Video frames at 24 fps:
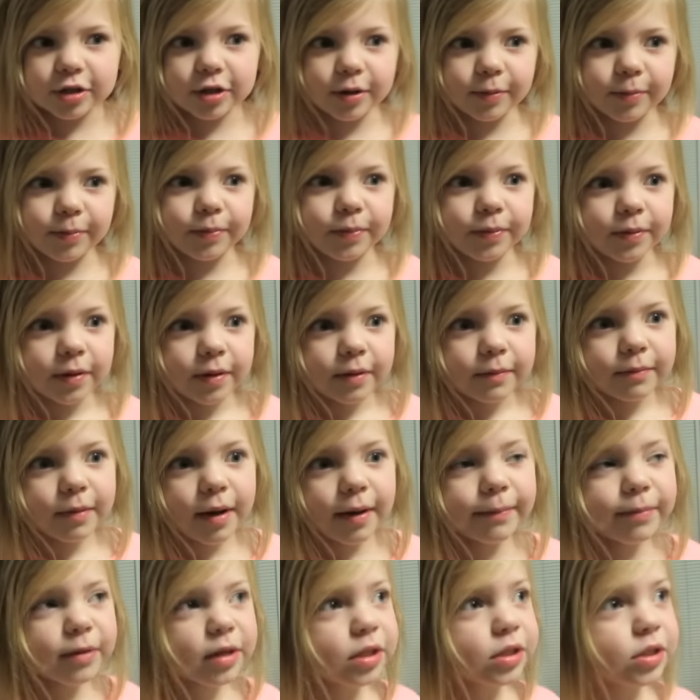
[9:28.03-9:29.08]
you can tell him
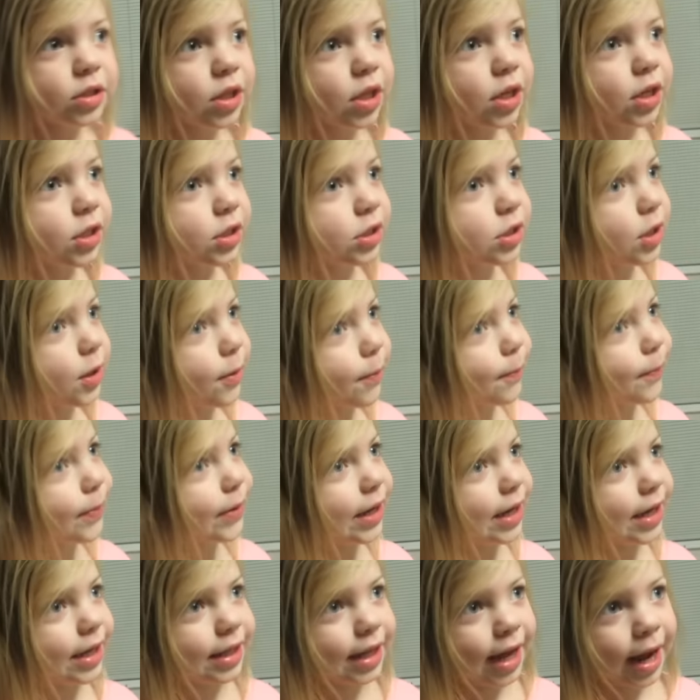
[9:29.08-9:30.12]
maybe that. There should
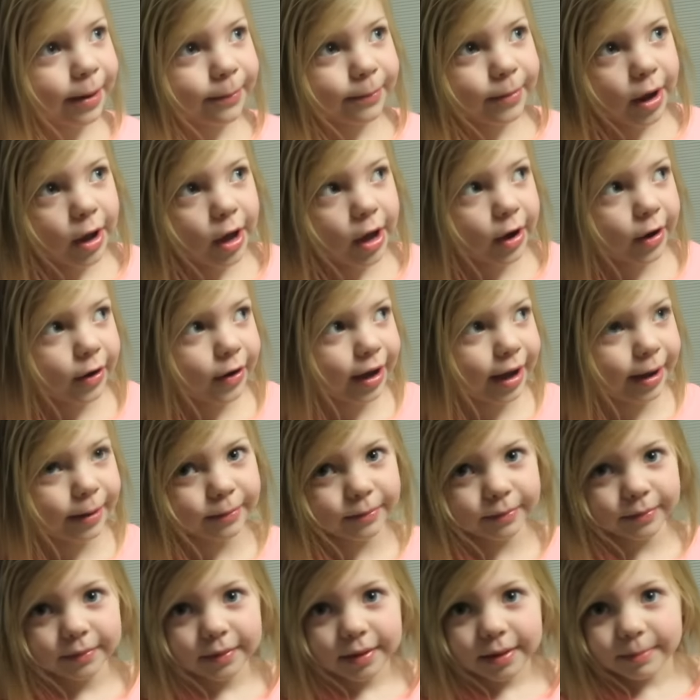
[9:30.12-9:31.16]
be a timeout at
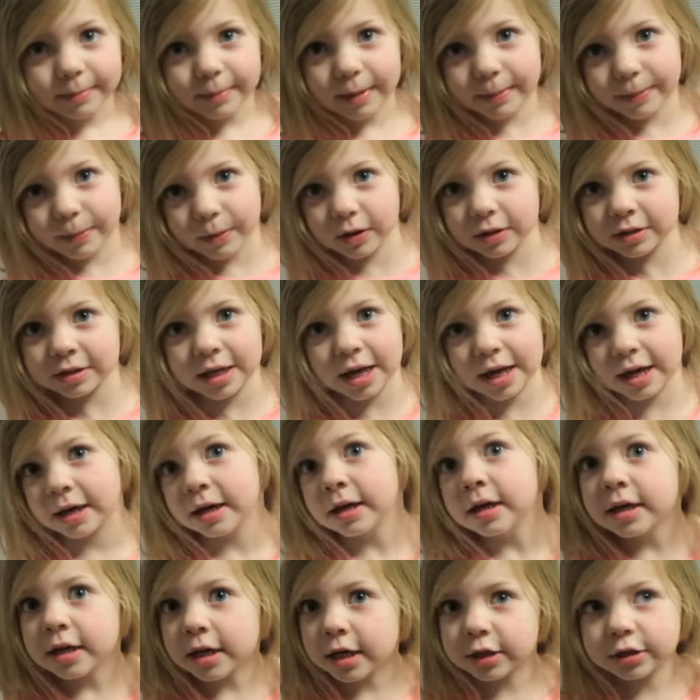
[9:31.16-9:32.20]
my birthday,
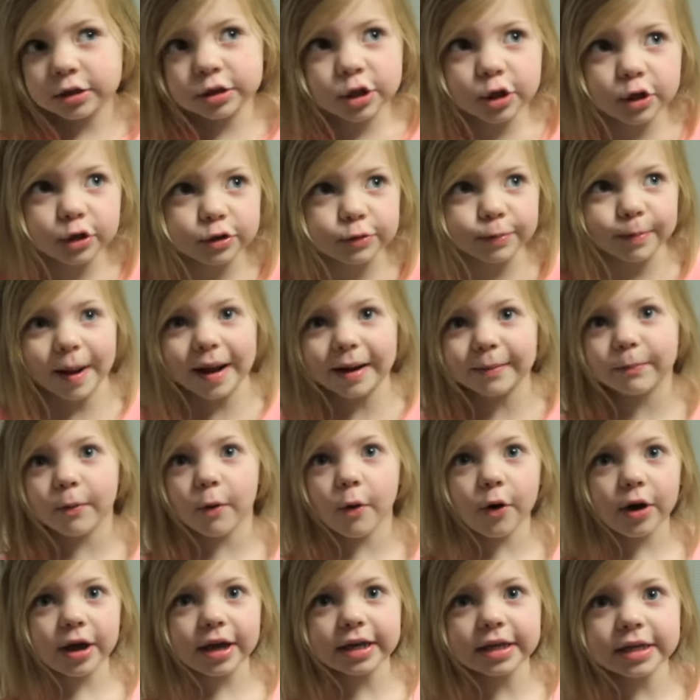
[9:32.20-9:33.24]
because those bad
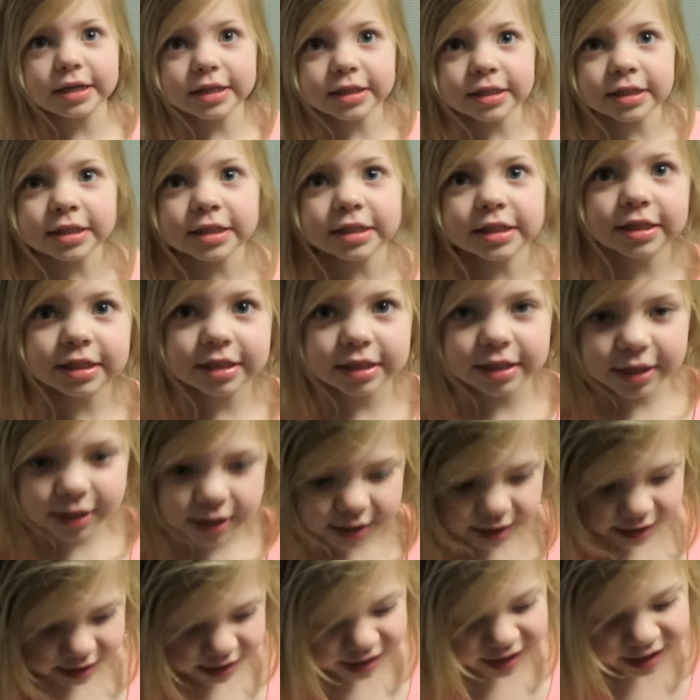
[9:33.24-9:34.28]
boys.
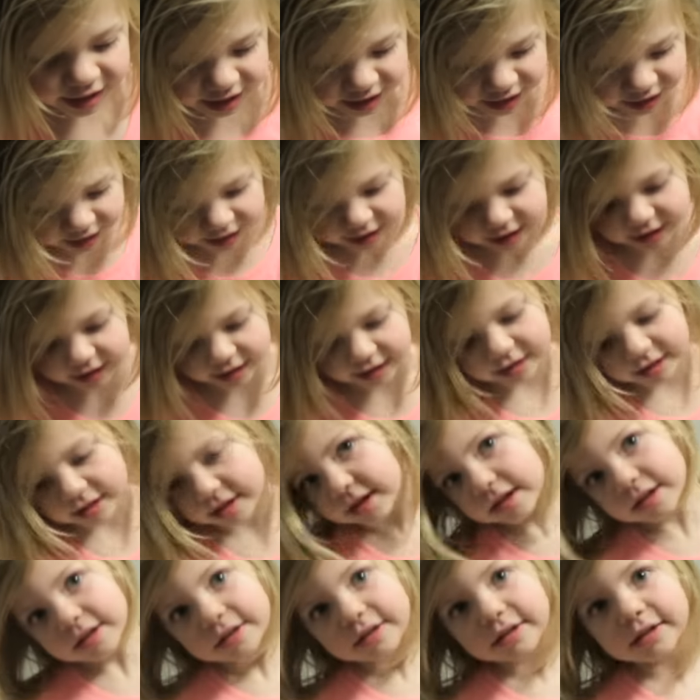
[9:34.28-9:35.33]
Yeah, there will be a
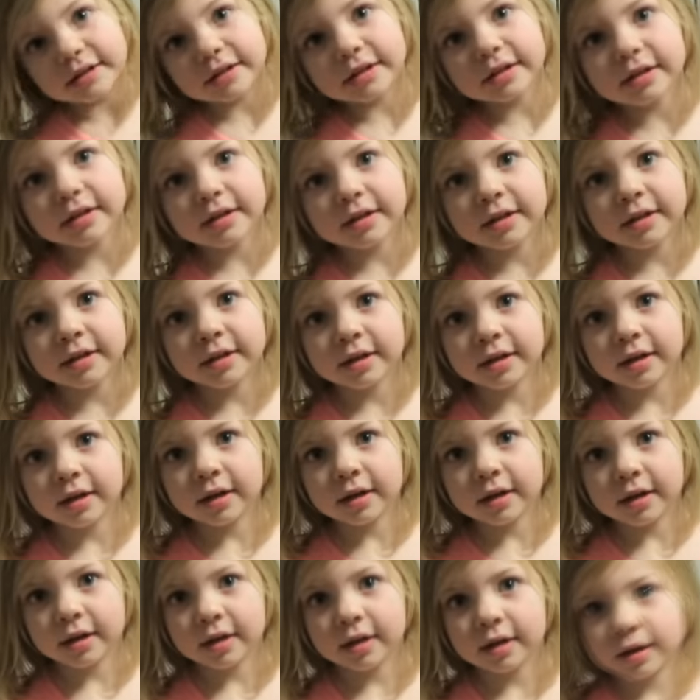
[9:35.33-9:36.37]
timeout. Anybody be's
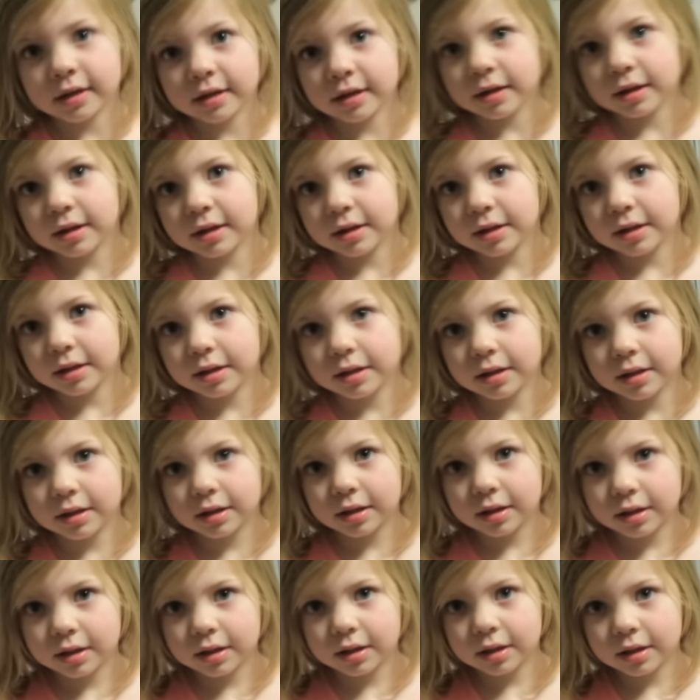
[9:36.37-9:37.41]
bad. We'll
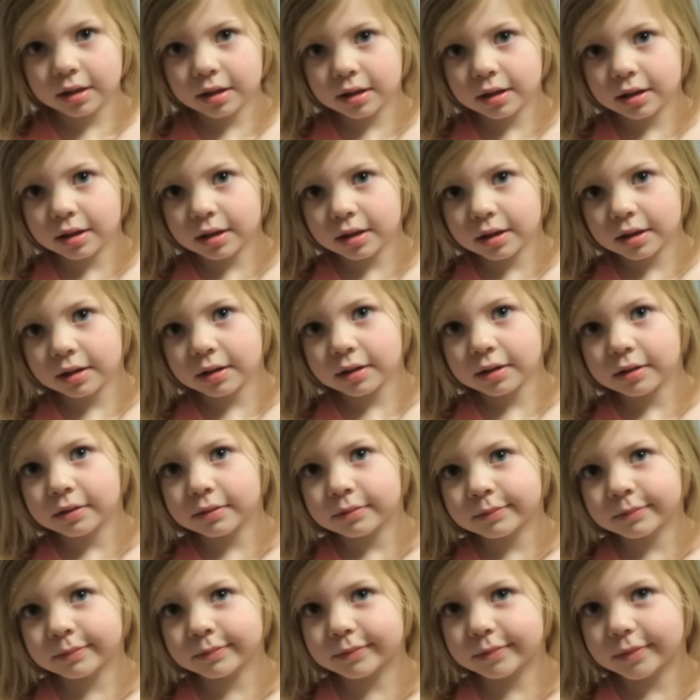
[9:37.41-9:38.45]
put them in timeout.
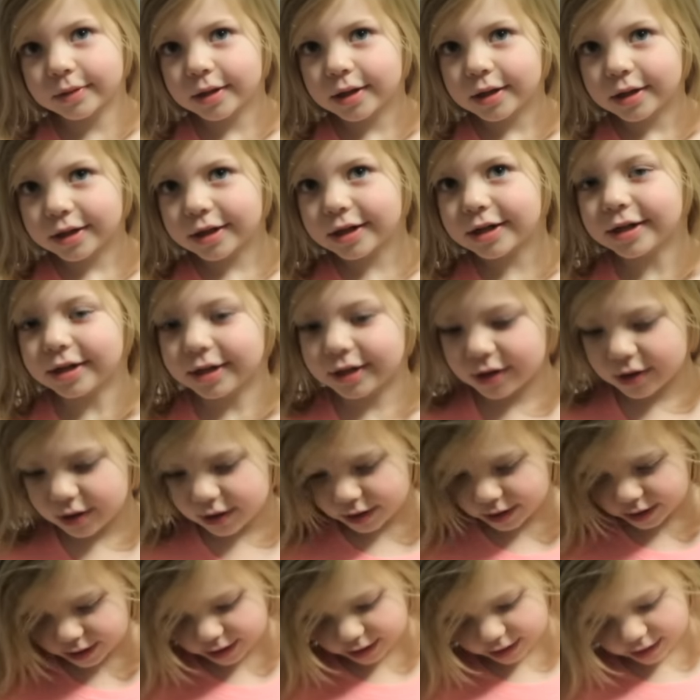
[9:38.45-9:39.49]
But they weren't
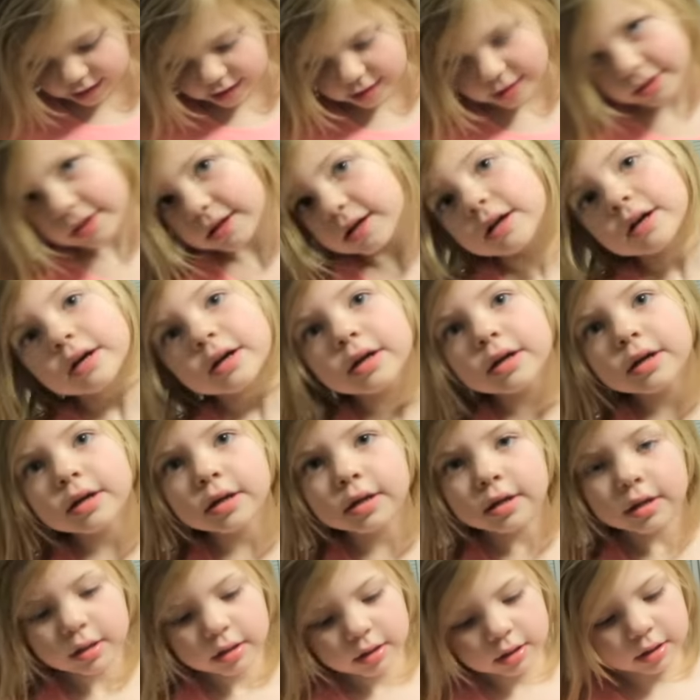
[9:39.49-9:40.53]
saying the bathroom potty
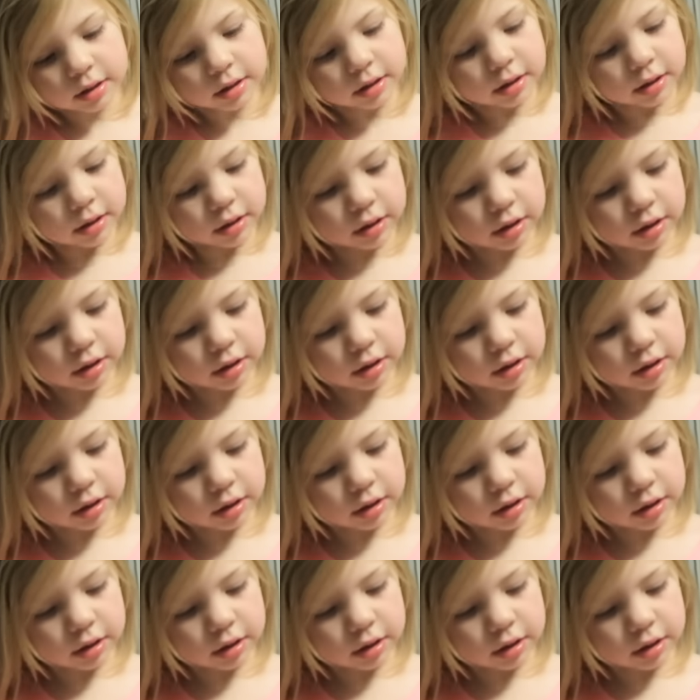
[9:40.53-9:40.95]
words.